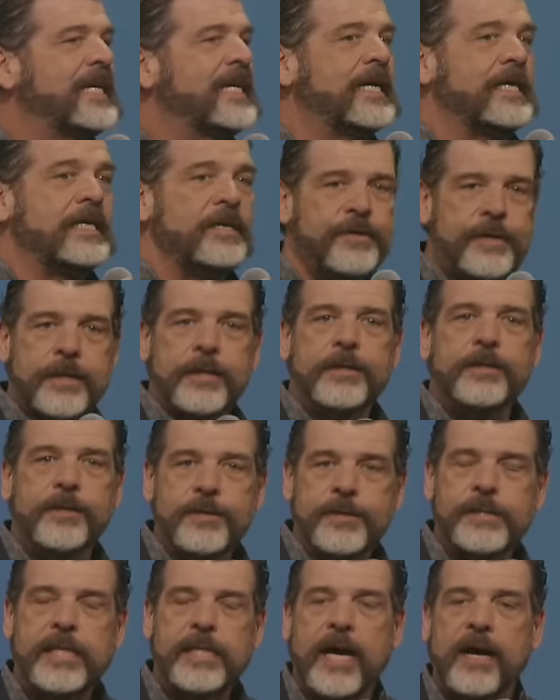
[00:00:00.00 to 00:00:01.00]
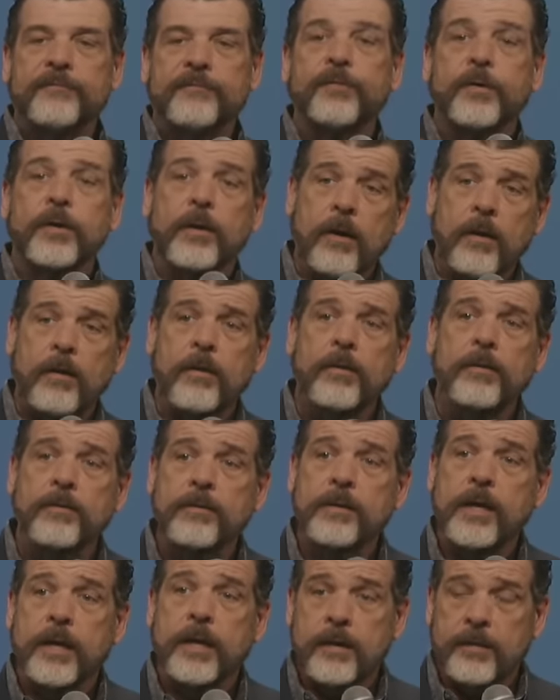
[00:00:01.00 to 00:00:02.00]
uh, you can use that for your
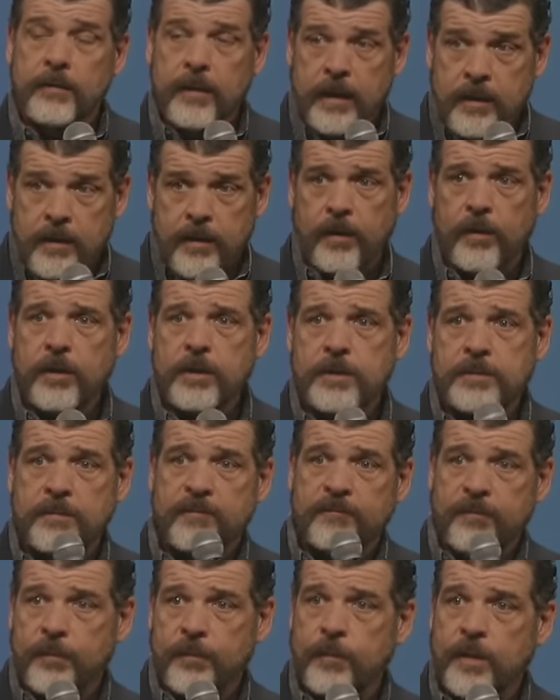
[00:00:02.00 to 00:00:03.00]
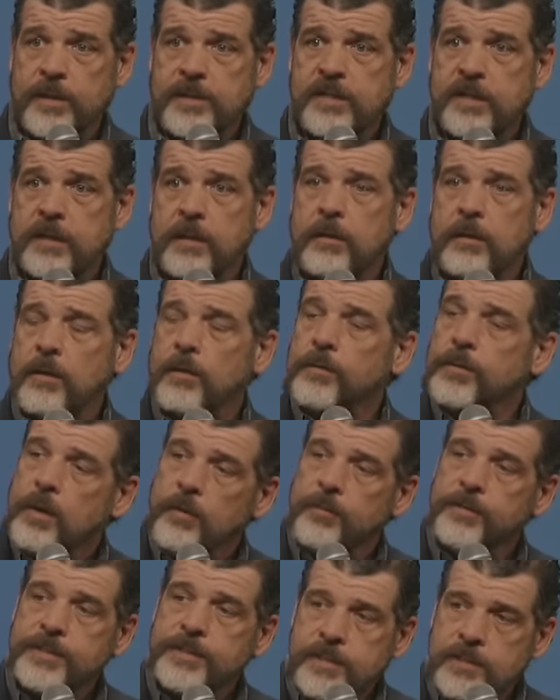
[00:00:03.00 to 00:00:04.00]
own encouragement for the rest of the year and go,
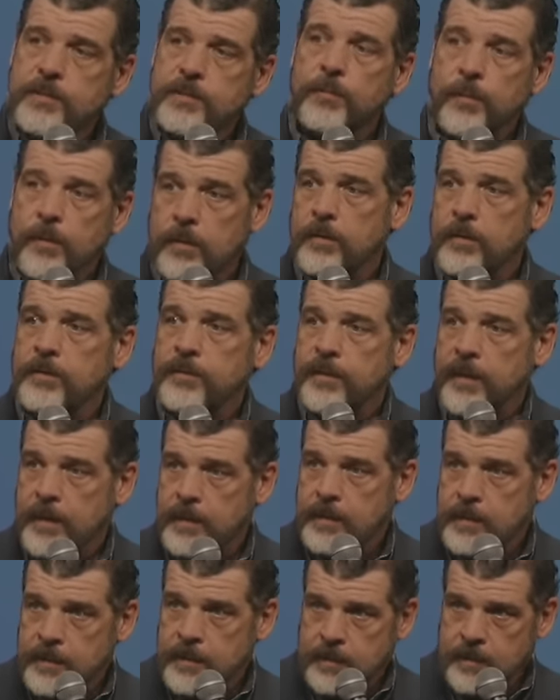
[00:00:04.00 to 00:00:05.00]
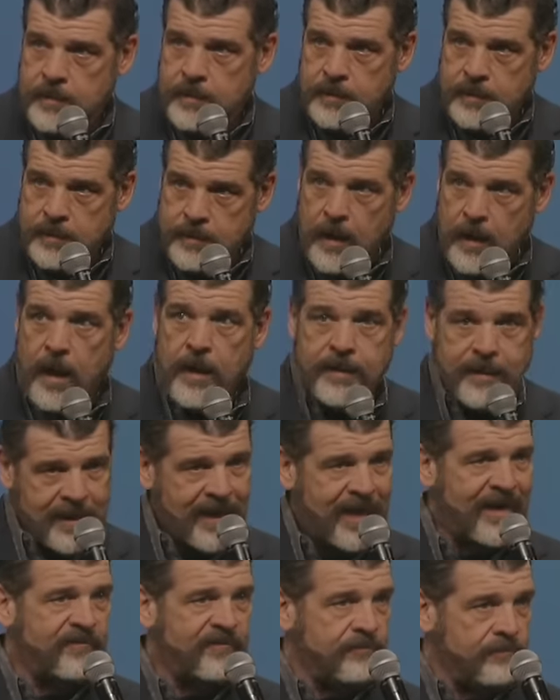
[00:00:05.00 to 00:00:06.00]
no, this is a word that God
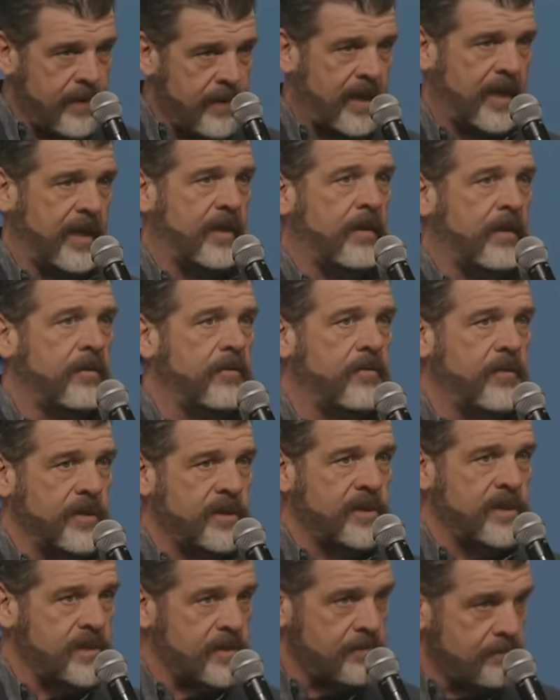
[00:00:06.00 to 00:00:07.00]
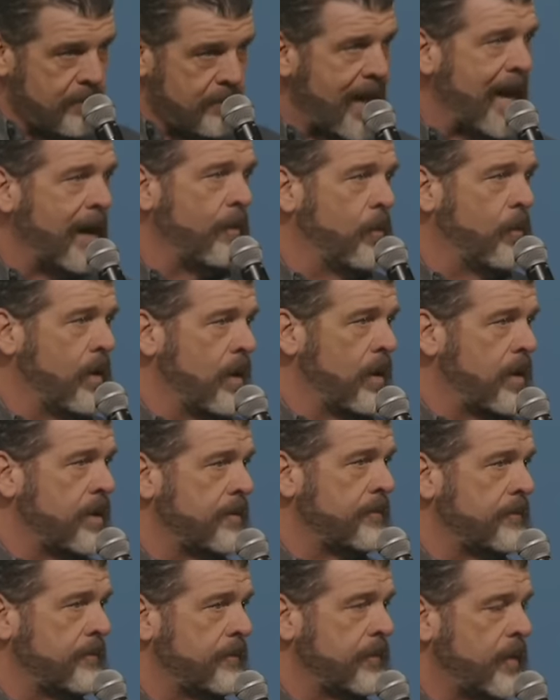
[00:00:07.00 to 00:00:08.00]
gave me. This is my word,
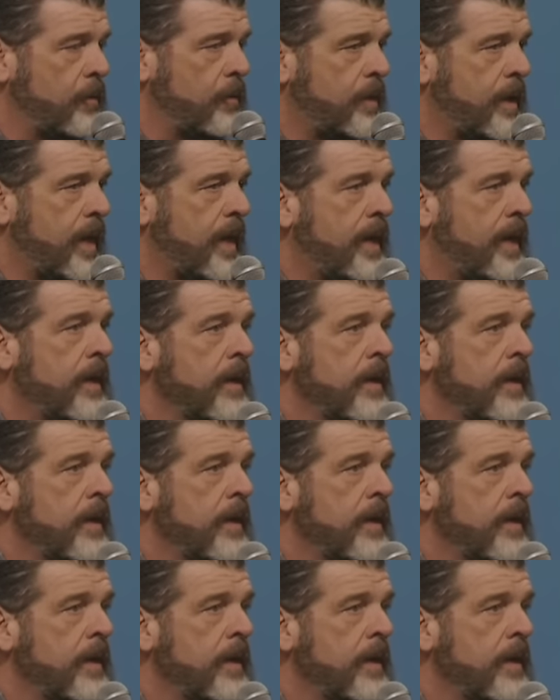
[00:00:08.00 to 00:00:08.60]
okay?